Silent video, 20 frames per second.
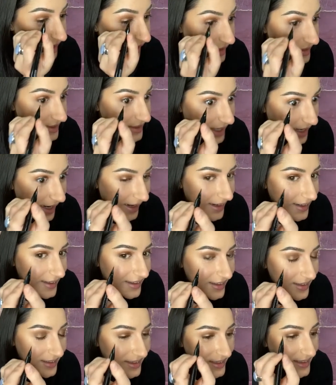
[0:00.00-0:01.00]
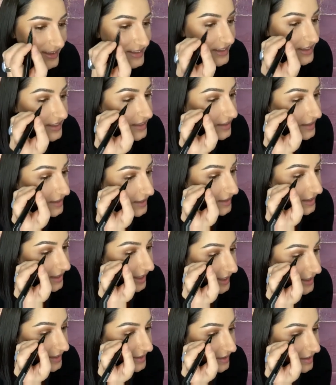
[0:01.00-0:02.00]
attack it, like just
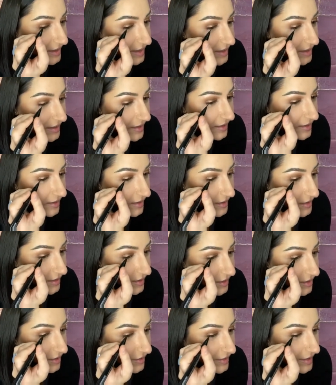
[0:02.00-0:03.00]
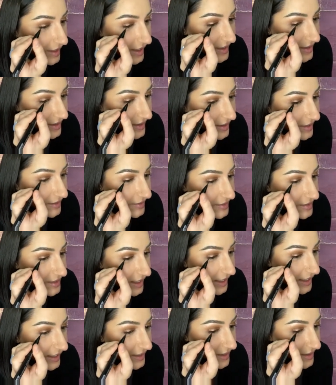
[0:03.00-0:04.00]
lightly create little
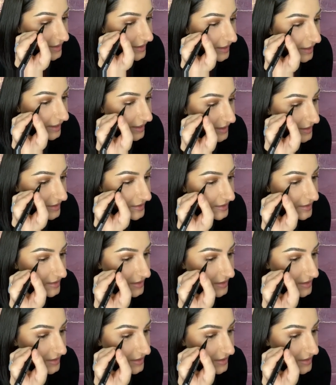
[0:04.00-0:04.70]
tiny lines